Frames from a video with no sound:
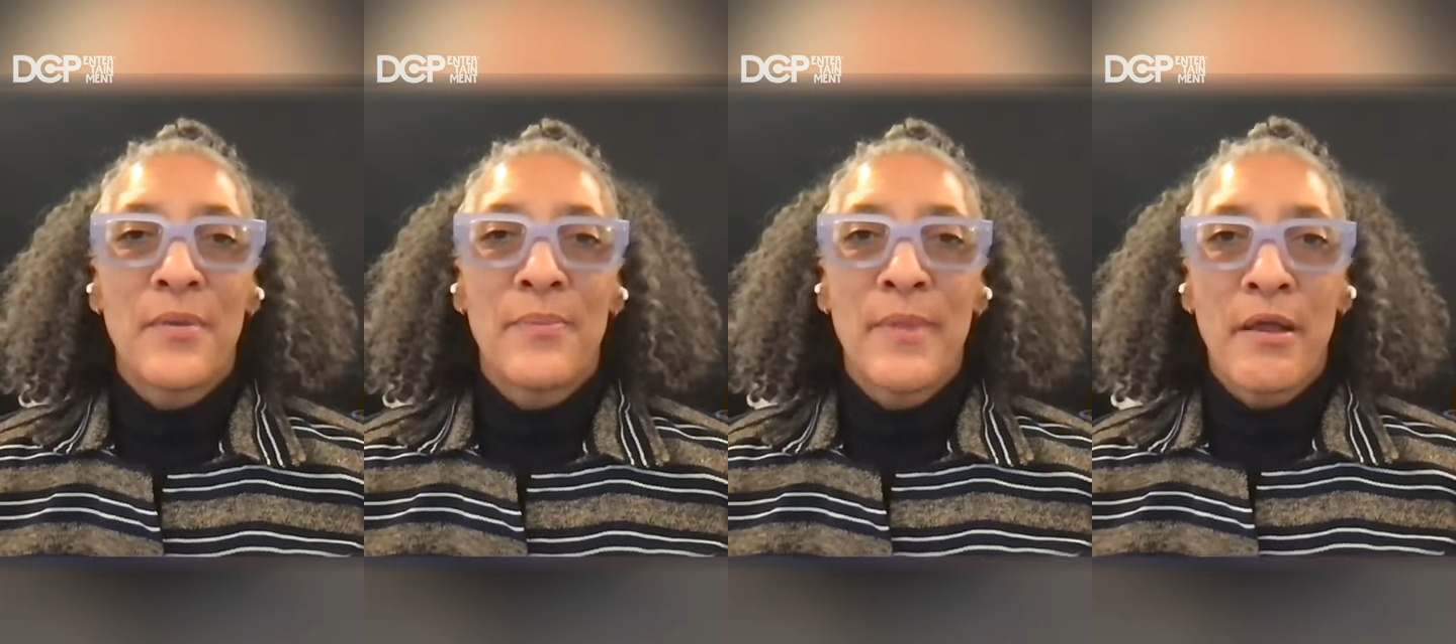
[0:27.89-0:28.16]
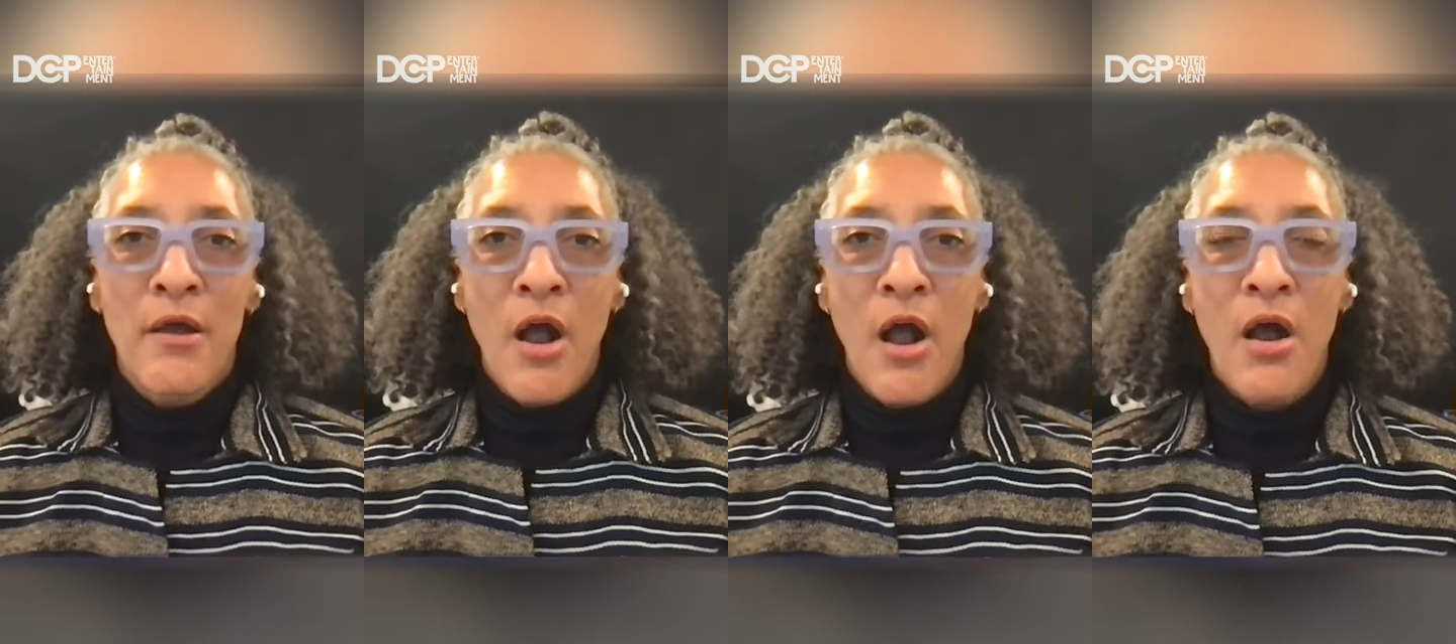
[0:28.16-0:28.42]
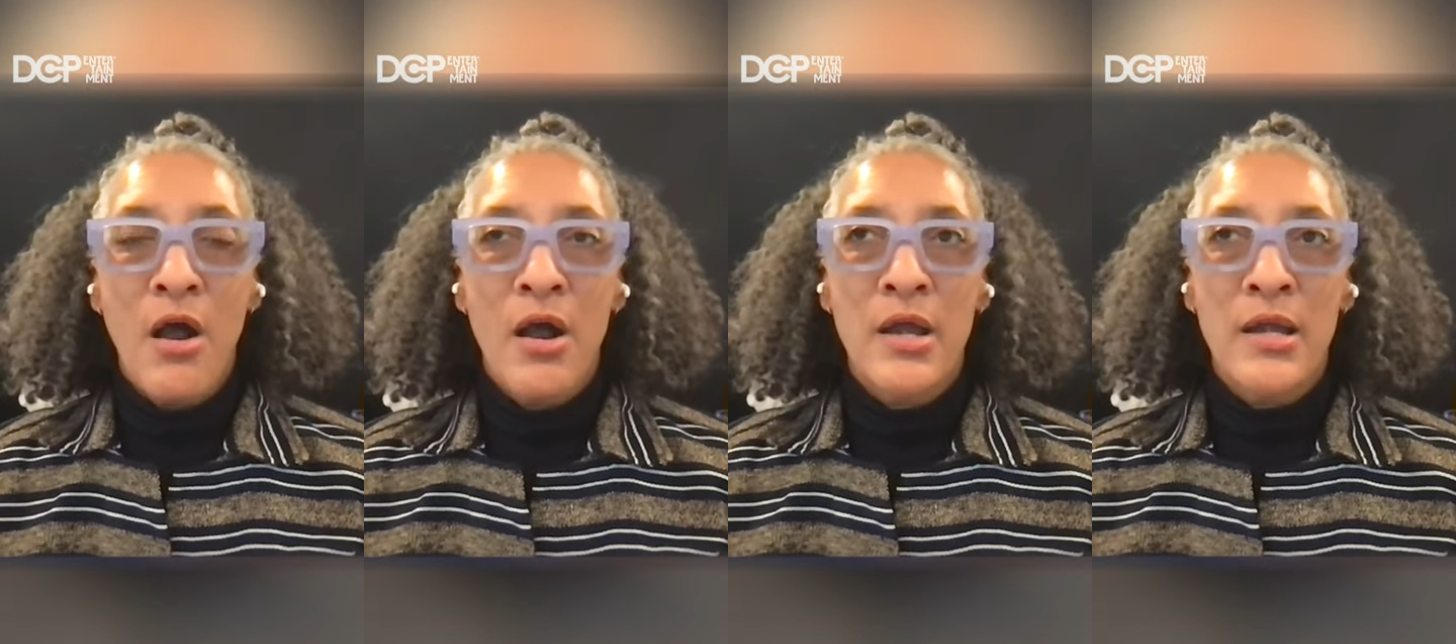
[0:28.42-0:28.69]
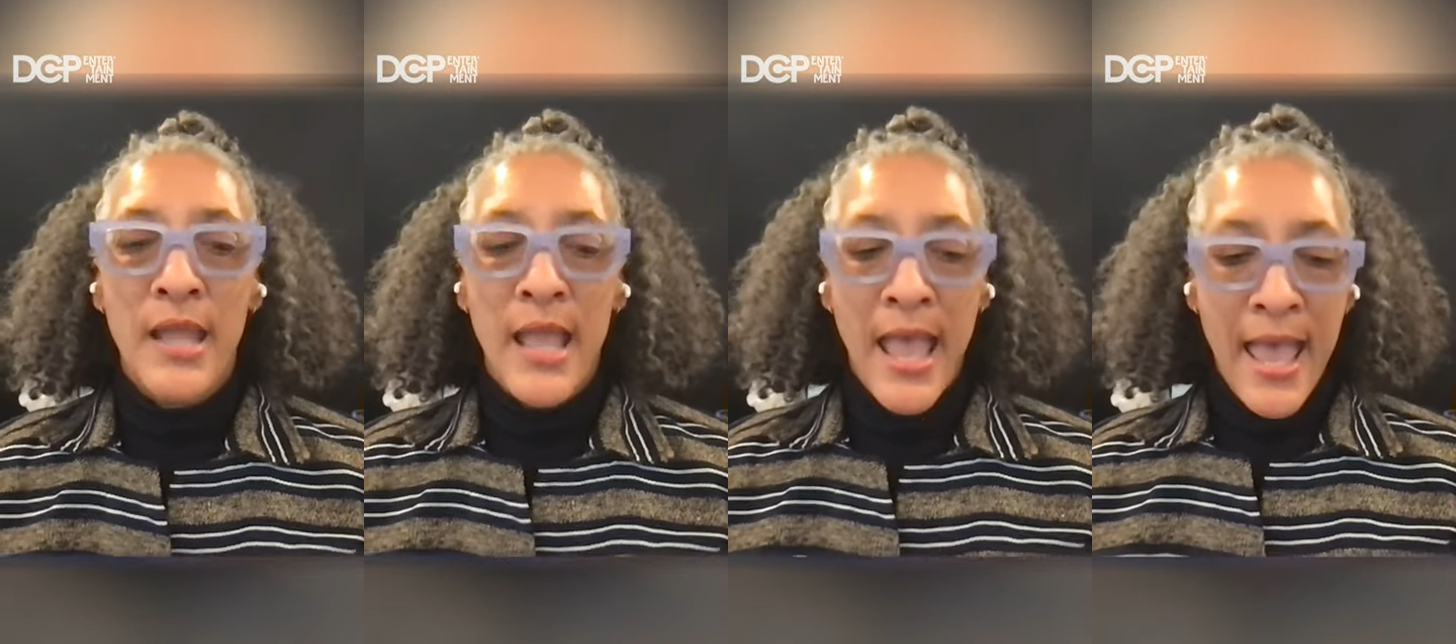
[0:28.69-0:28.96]
from their
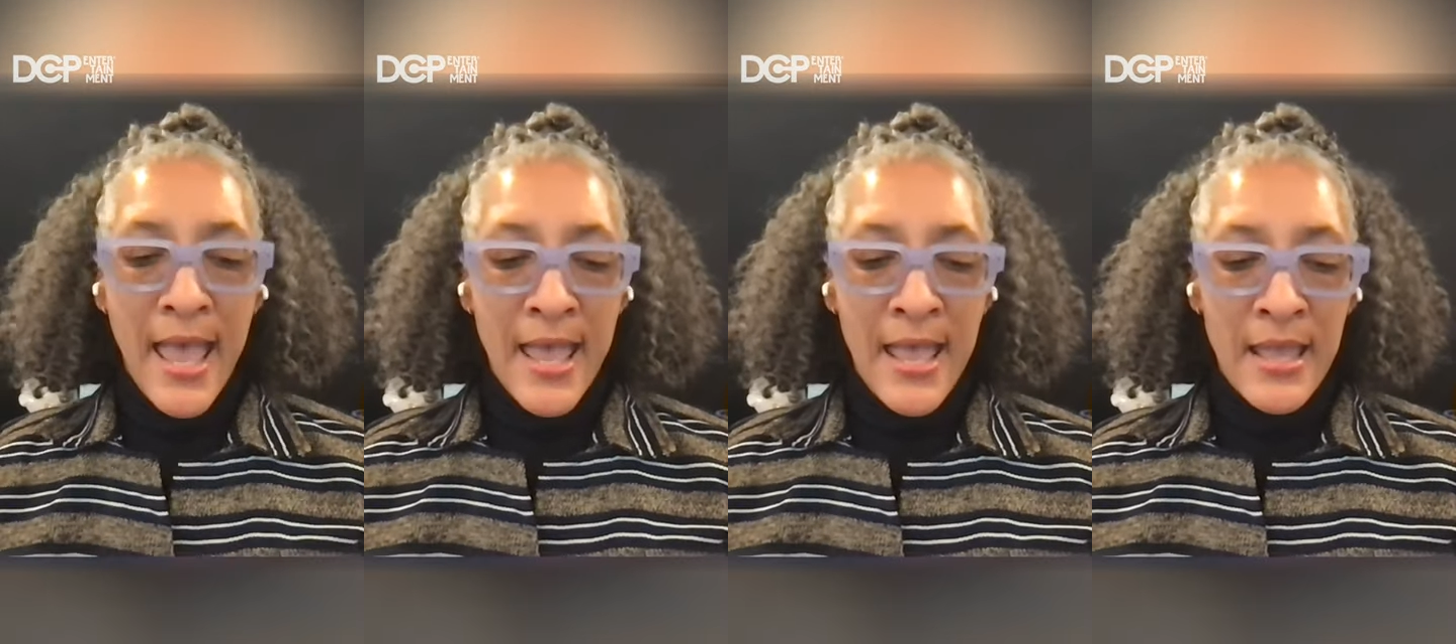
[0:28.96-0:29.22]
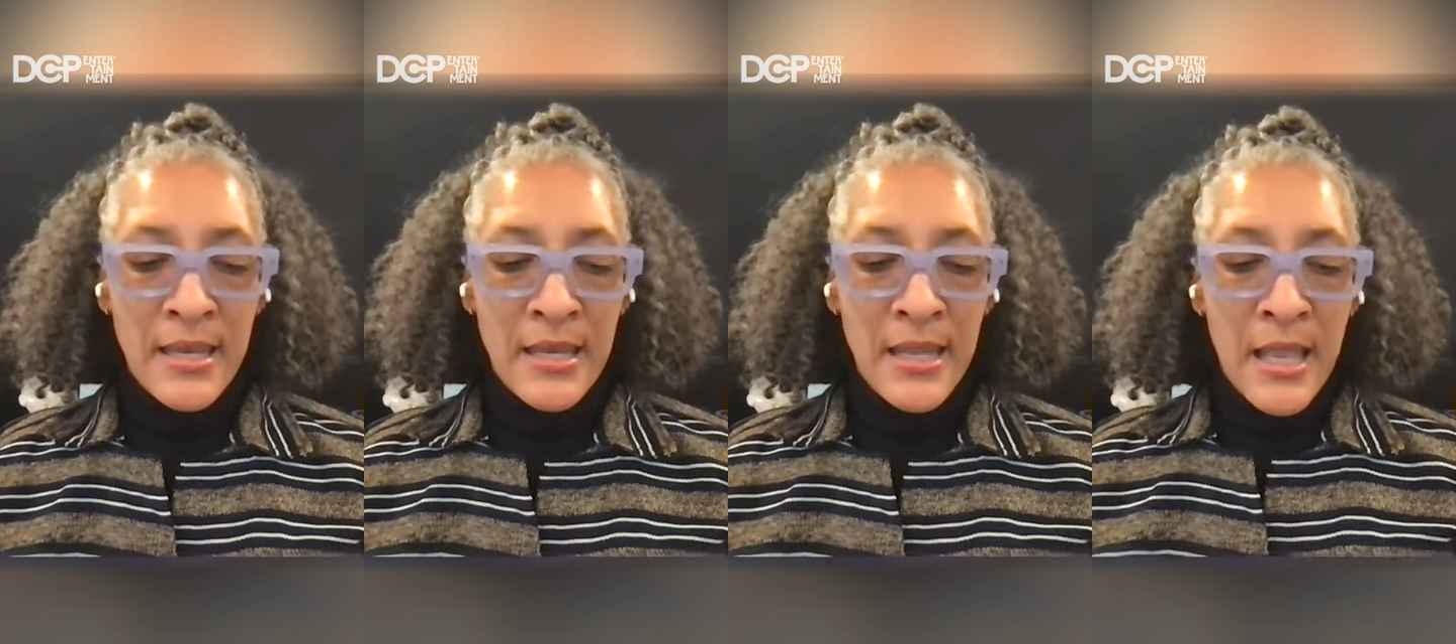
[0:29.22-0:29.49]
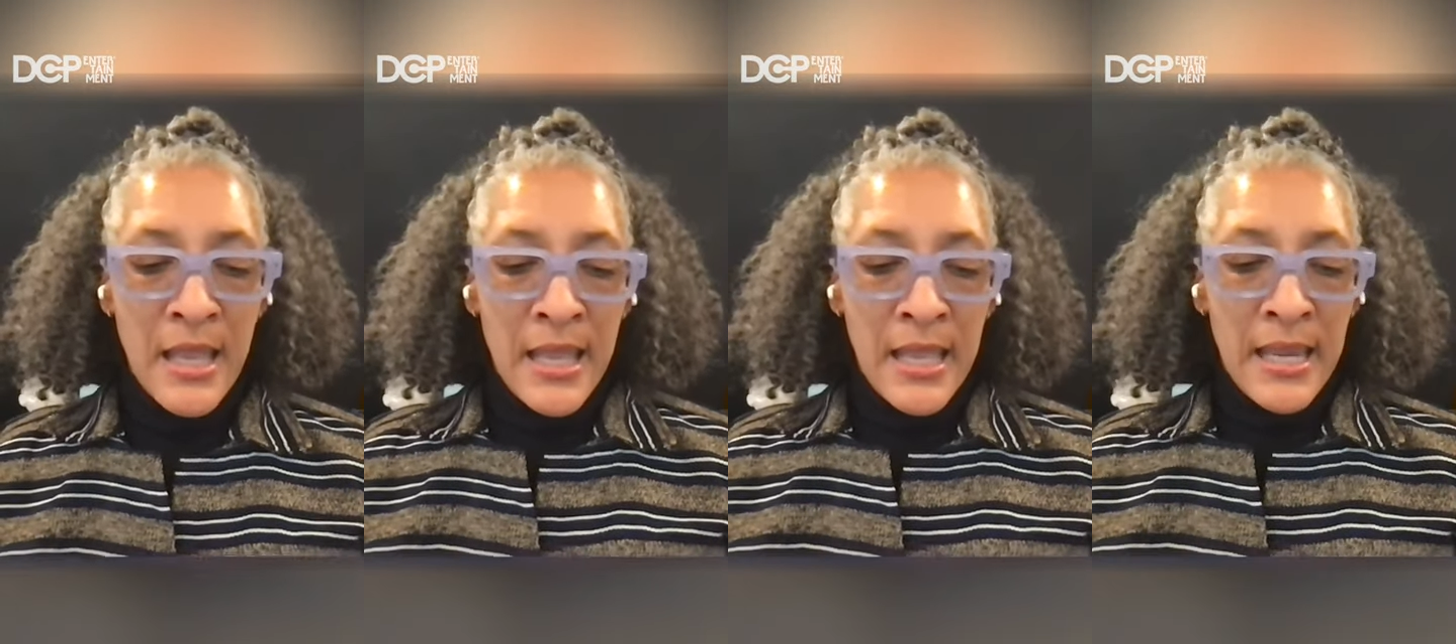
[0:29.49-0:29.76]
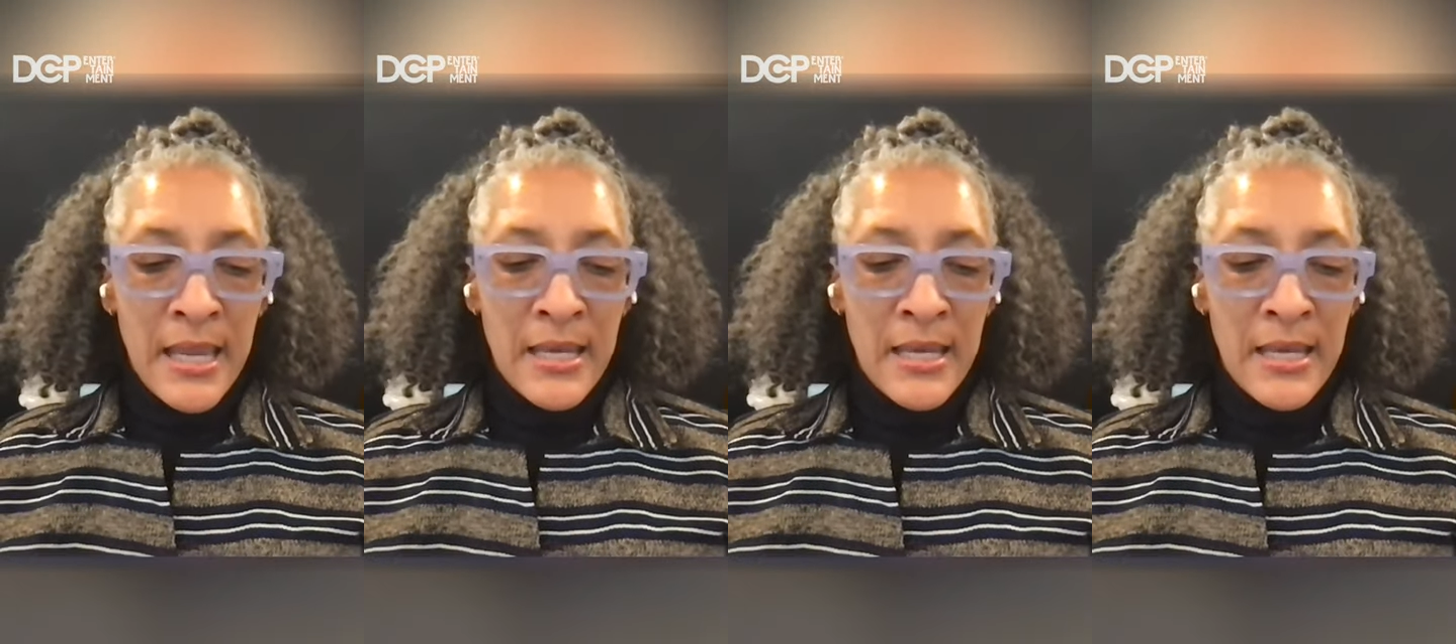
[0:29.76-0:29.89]
heart and